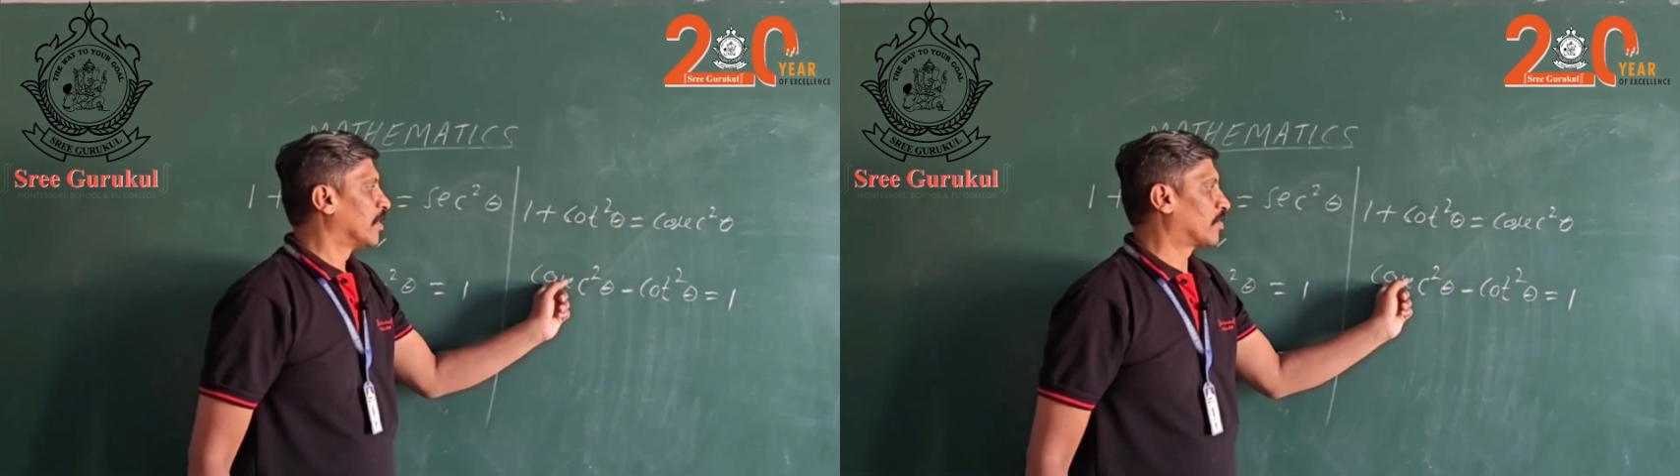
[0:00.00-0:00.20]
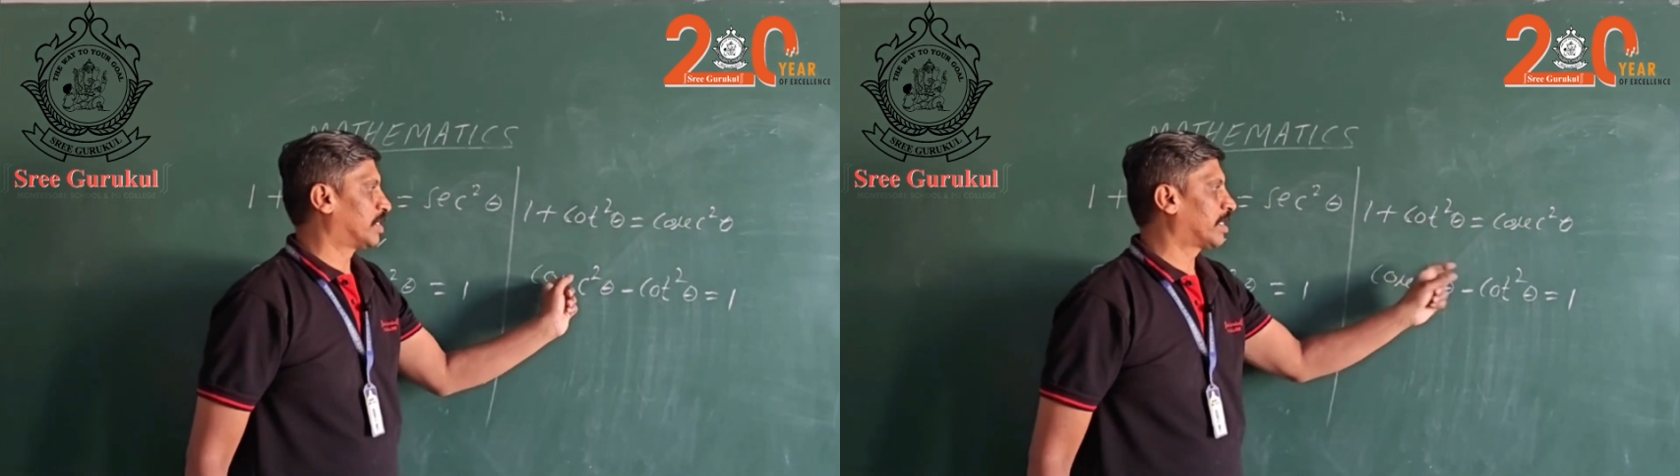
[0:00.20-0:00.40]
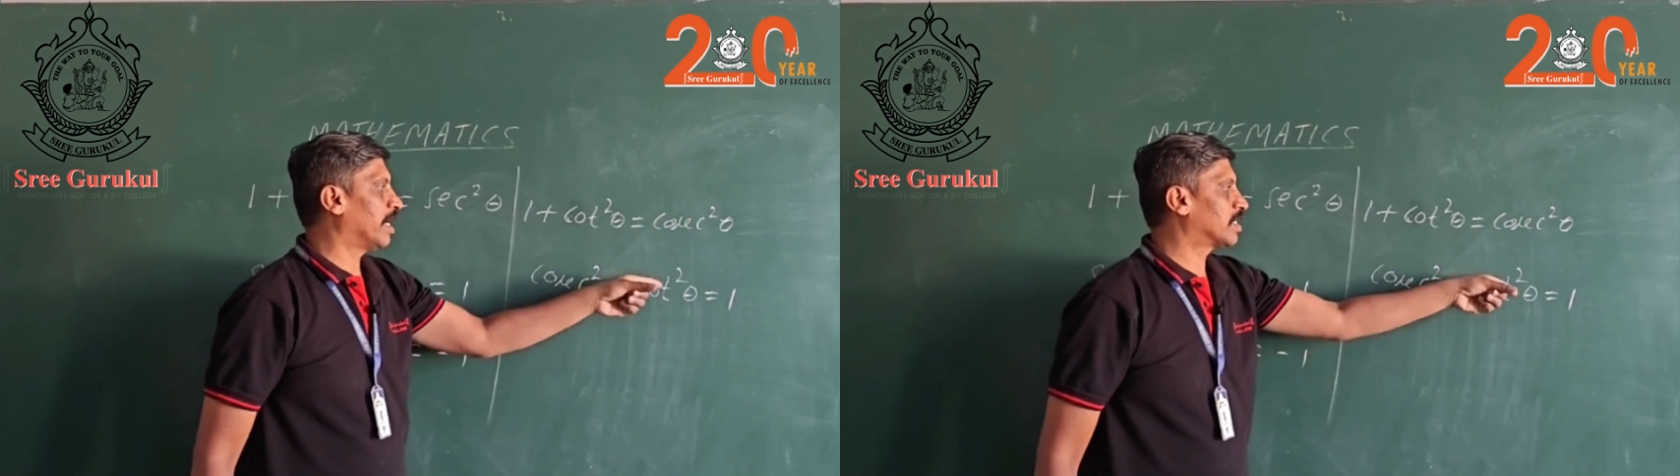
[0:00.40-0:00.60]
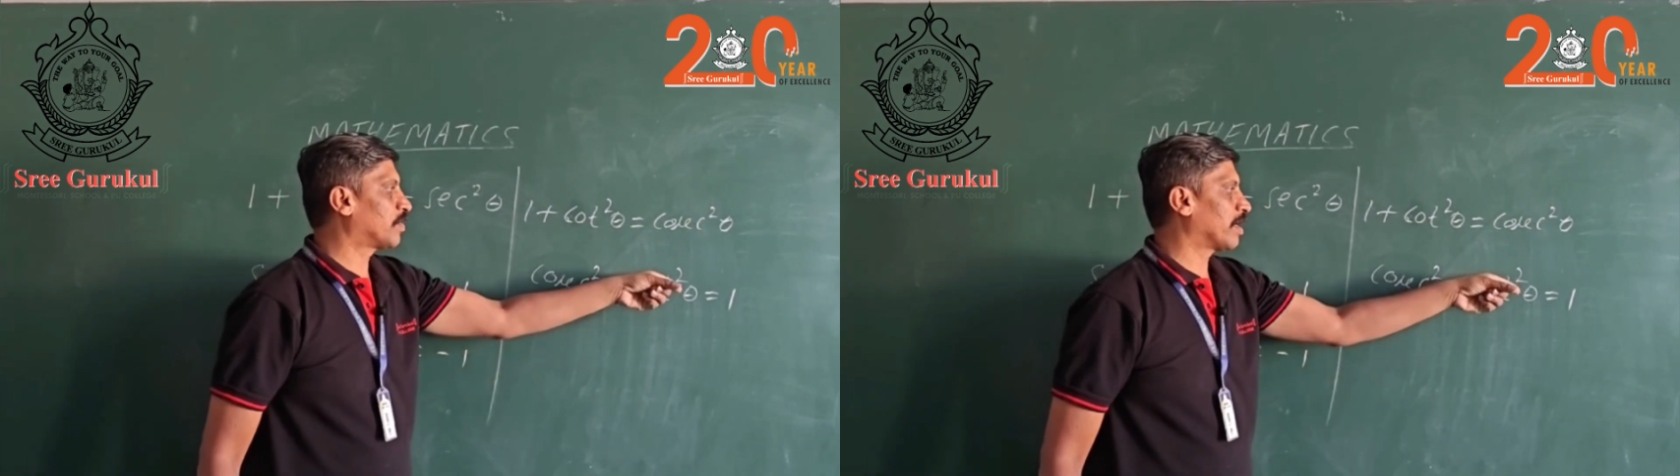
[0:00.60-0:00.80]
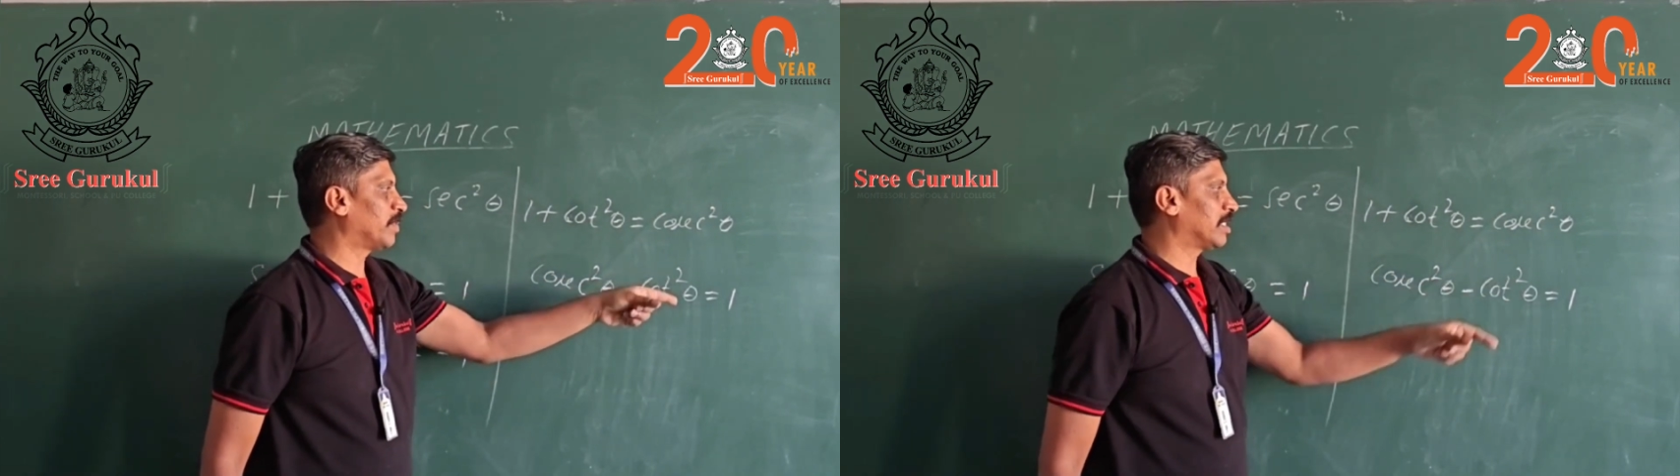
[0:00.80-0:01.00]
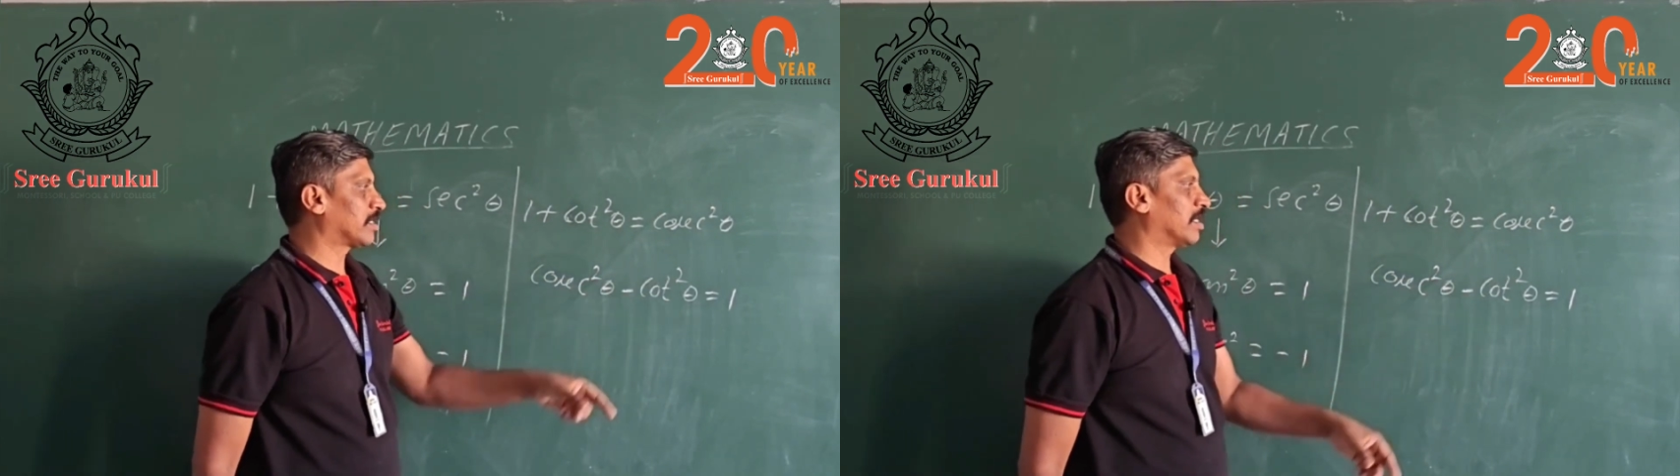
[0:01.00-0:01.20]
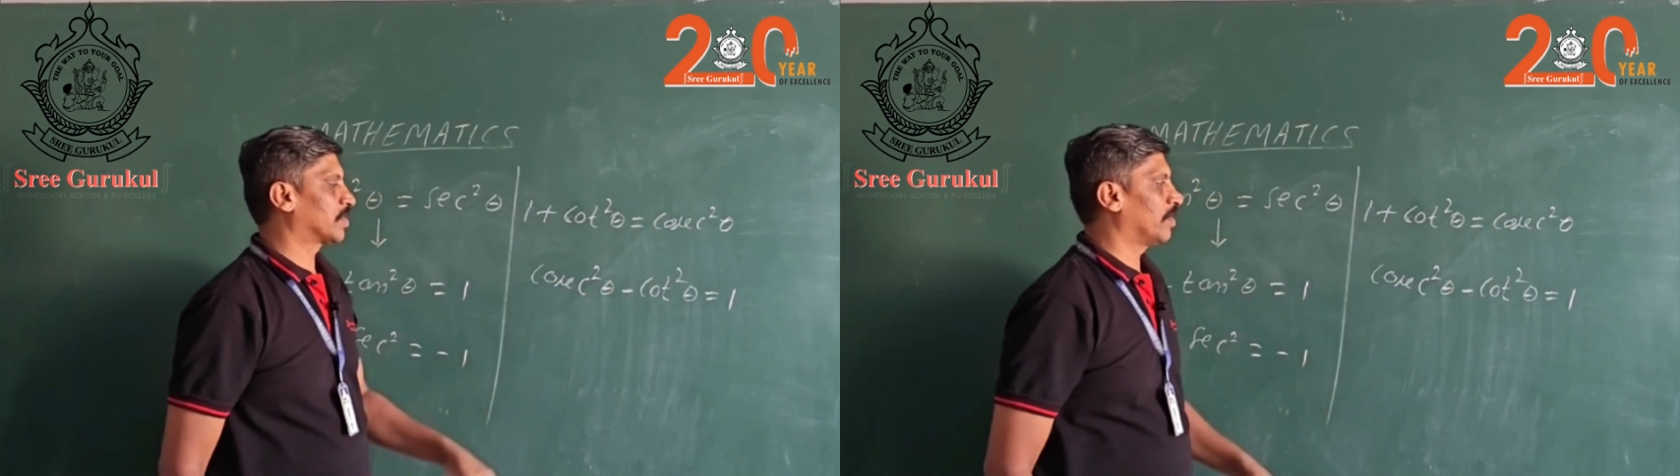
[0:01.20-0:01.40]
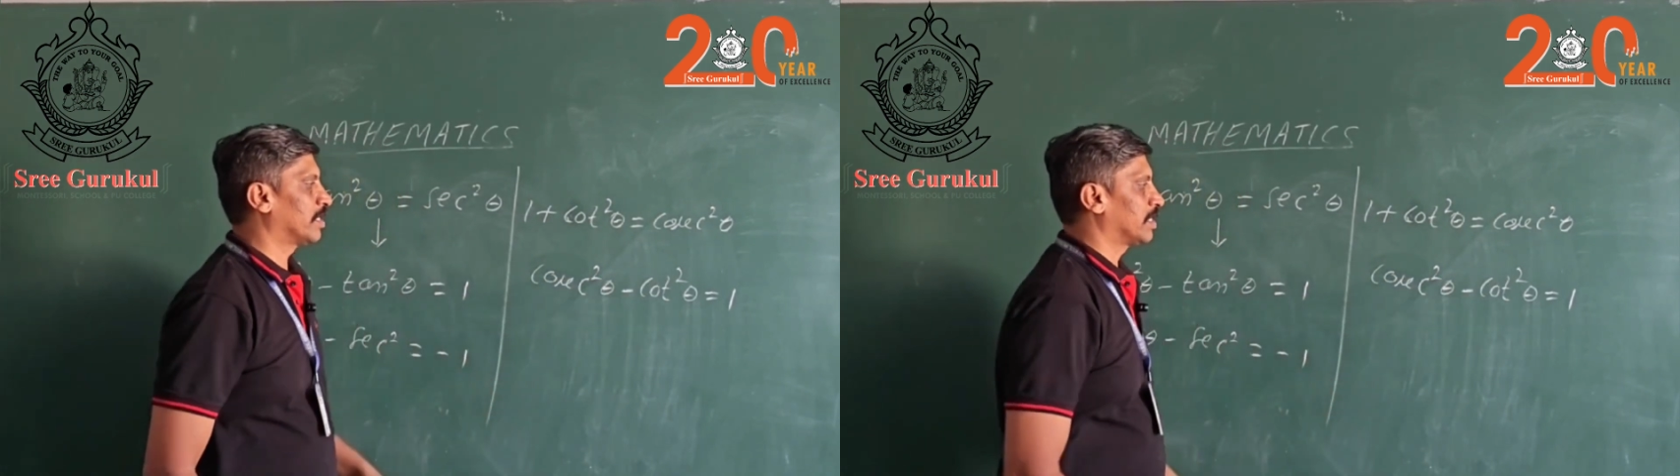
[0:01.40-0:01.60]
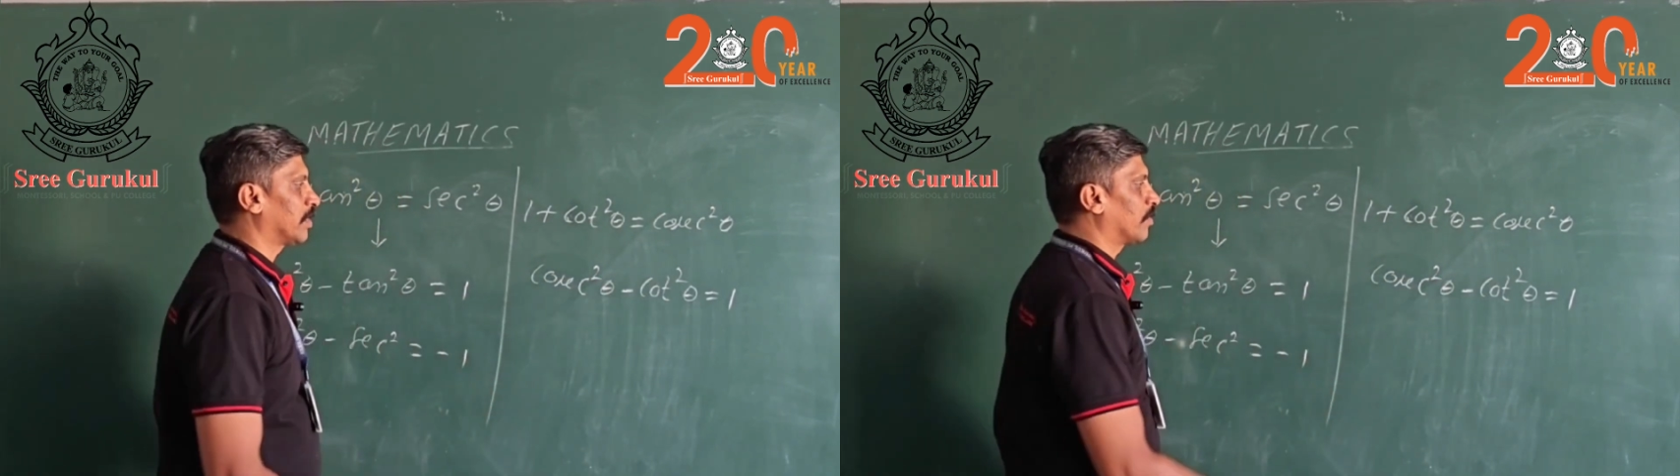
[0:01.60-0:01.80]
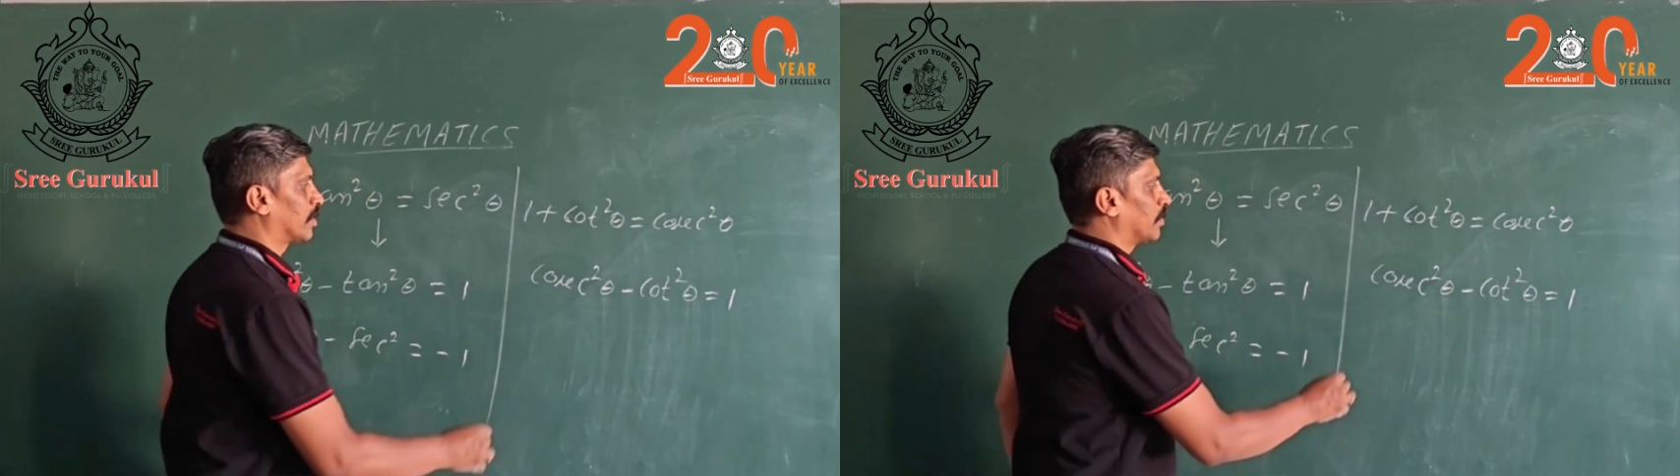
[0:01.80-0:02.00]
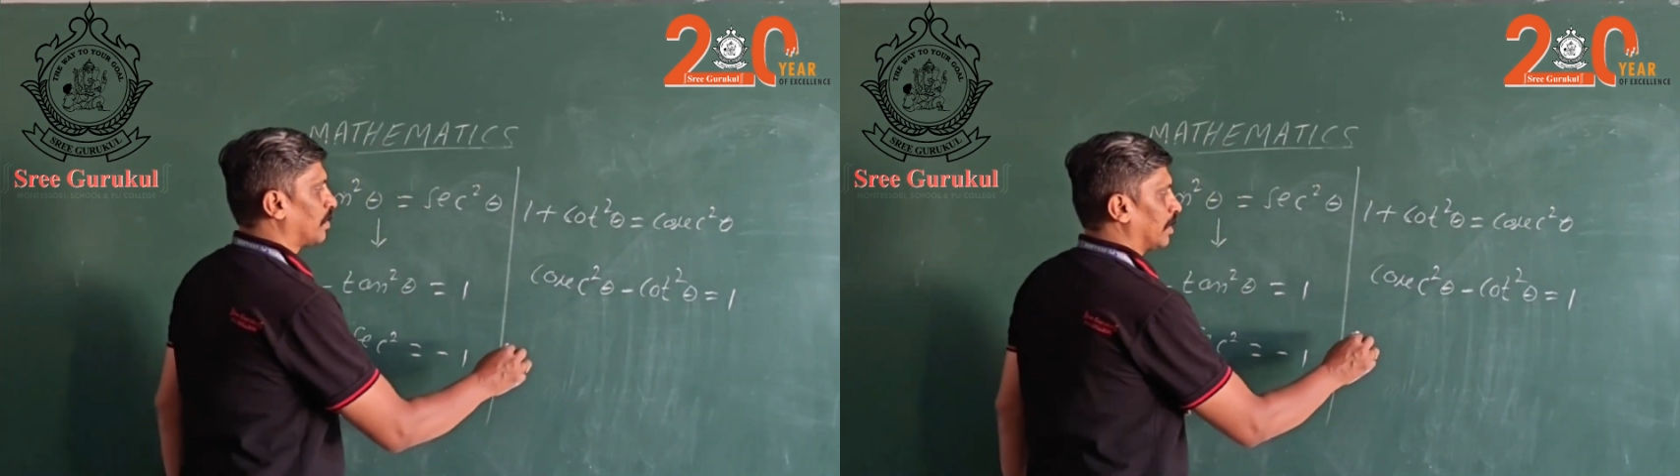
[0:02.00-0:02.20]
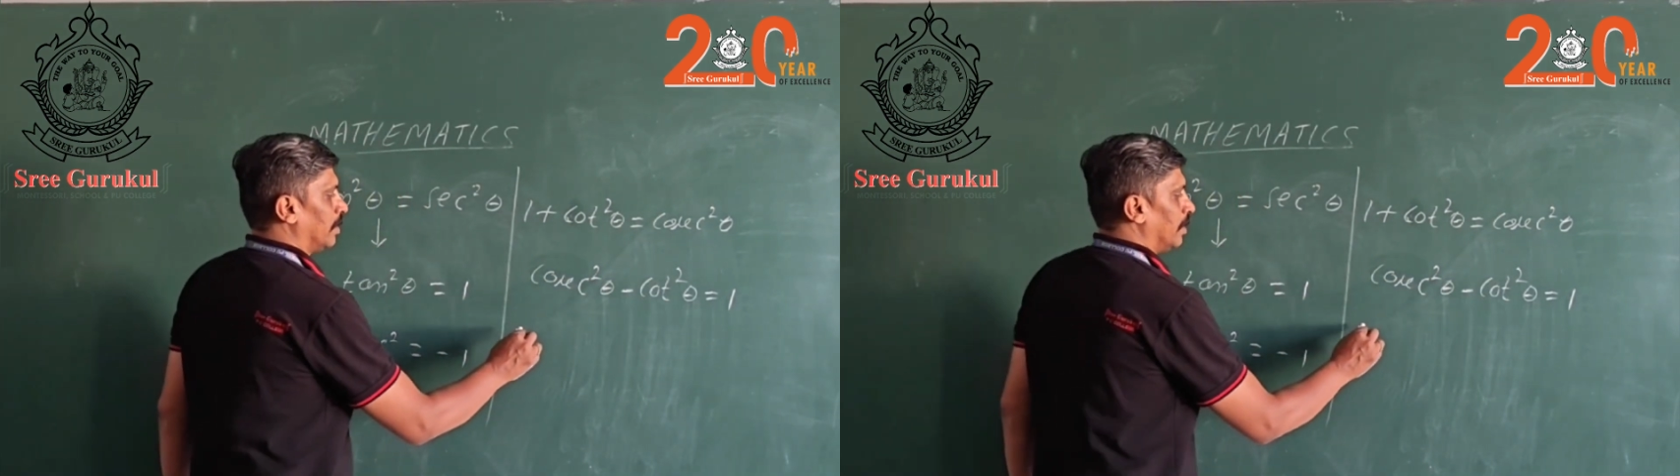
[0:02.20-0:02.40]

Cosecant square minus cot square is equal to 1.